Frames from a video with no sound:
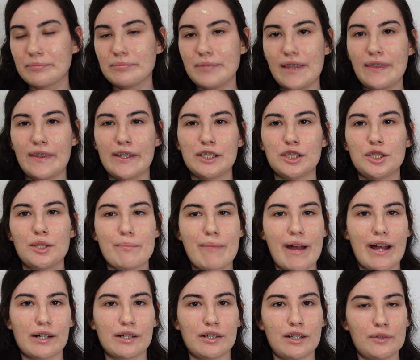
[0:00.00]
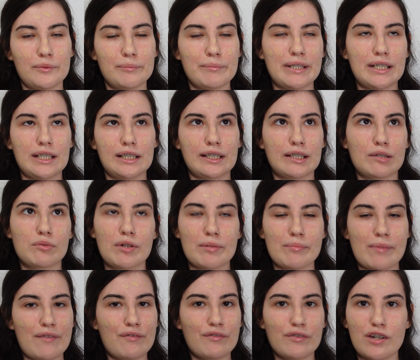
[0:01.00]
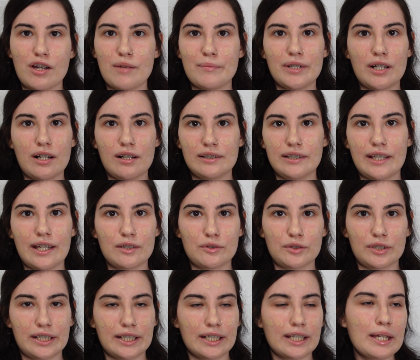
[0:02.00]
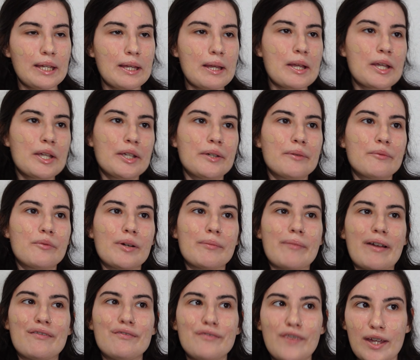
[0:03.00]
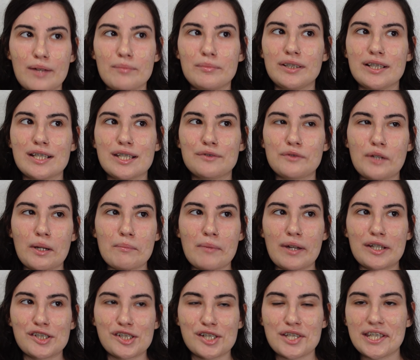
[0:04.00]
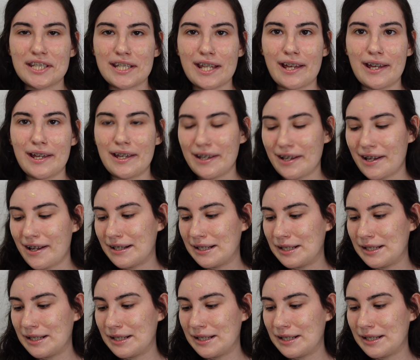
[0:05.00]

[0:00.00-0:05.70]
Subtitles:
And your background, meaning where am I from and all that, or where my family is from, I should say.